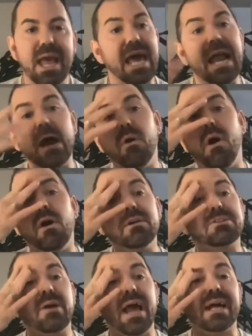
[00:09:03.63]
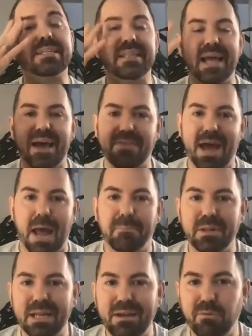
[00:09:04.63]
And I will also add to that I
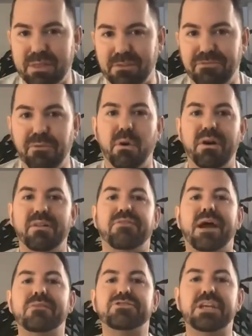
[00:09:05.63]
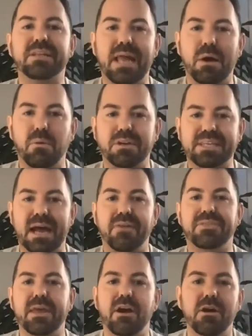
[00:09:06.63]
believe with the 4 and 5G networks
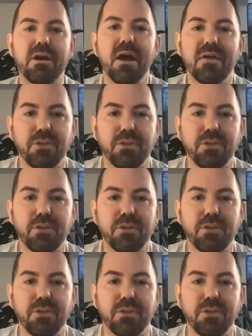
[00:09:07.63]
out there,